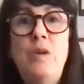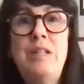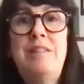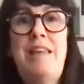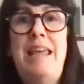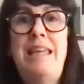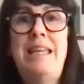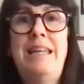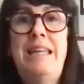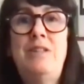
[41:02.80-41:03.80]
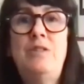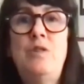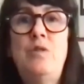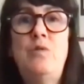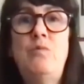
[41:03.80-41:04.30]
can take it
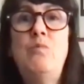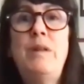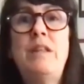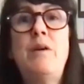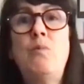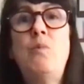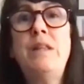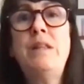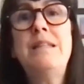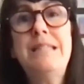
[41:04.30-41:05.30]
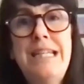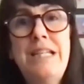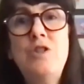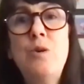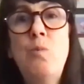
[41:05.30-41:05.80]
into what the
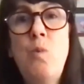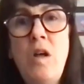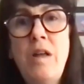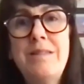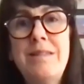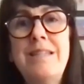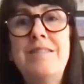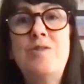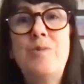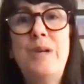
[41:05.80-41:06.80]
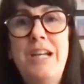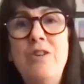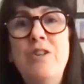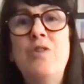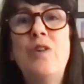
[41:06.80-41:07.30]
teacher wants is to
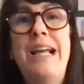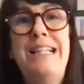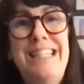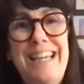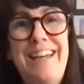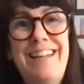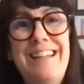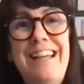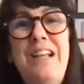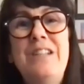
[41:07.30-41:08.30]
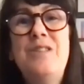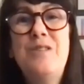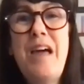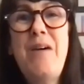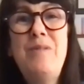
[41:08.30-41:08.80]
hear your idea. So
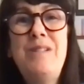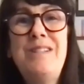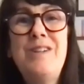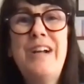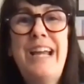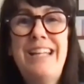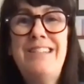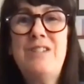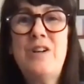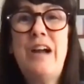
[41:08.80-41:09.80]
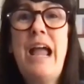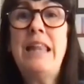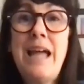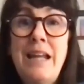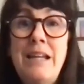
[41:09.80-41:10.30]
that was her answer,
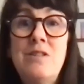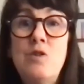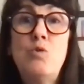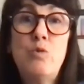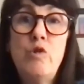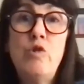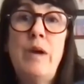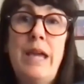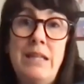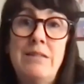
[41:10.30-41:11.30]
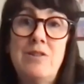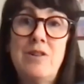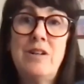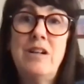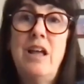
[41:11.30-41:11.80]
and that is a true
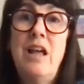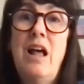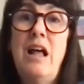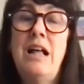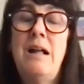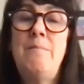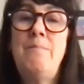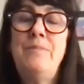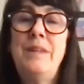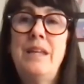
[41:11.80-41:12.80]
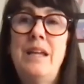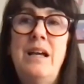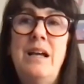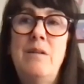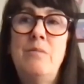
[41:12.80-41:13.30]
answer. When
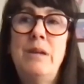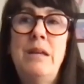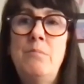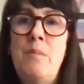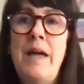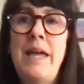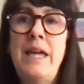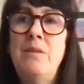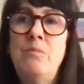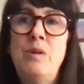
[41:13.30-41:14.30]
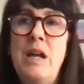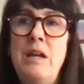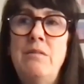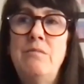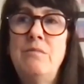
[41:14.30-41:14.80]

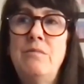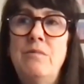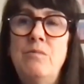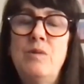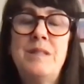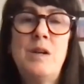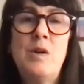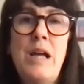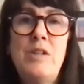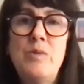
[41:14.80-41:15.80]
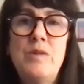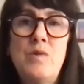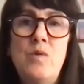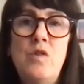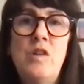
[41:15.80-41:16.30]
I was in graduate
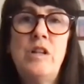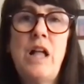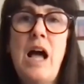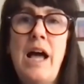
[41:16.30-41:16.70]
school,